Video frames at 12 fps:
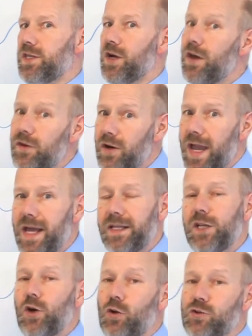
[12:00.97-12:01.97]
the other
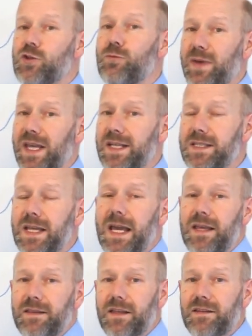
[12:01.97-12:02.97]
hand, it also means
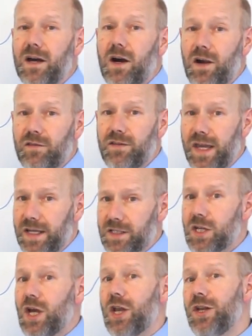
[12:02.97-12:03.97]
that there are
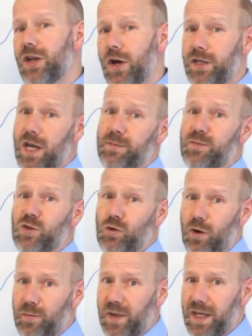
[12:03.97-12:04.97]
things not
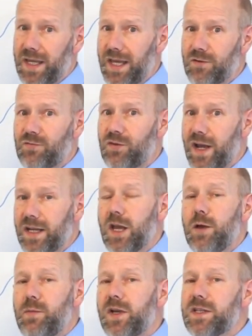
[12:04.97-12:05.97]
absorbing infrared
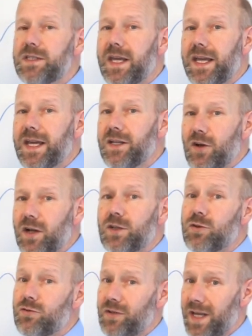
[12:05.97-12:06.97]
because they
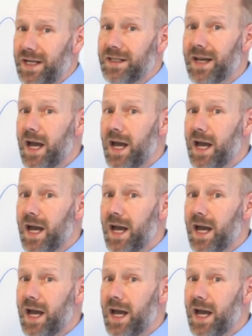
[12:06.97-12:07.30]
cannot create a